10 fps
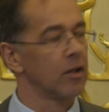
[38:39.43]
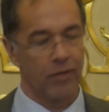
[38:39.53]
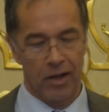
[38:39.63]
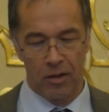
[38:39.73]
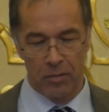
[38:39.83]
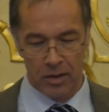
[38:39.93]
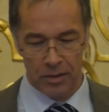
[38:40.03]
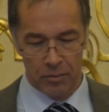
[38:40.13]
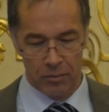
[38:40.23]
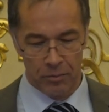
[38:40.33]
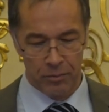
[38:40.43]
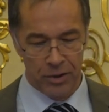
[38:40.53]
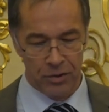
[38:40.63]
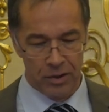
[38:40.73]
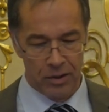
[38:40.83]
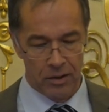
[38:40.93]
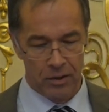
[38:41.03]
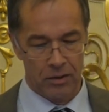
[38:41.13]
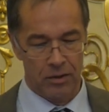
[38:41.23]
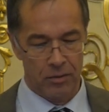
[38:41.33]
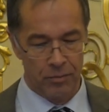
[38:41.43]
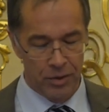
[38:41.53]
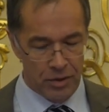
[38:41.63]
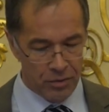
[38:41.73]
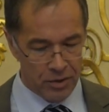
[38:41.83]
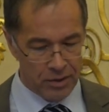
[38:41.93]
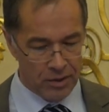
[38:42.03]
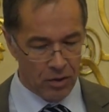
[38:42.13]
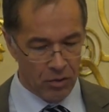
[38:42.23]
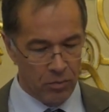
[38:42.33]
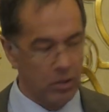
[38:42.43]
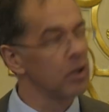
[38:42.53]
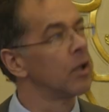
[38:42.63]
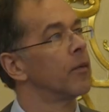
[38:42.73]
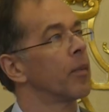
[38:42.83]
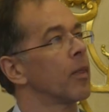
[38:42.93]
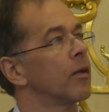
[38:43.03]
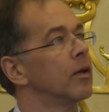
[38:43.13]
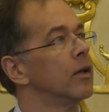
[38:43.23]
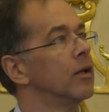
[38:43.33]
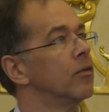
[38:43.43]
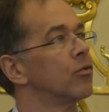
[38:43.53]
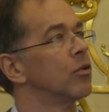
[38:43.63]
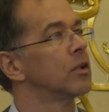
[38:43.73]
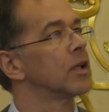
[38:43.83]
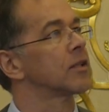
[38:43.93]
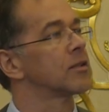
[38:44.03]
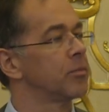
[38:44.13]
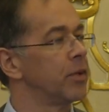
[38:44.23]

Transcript: available in PQDT Global in full text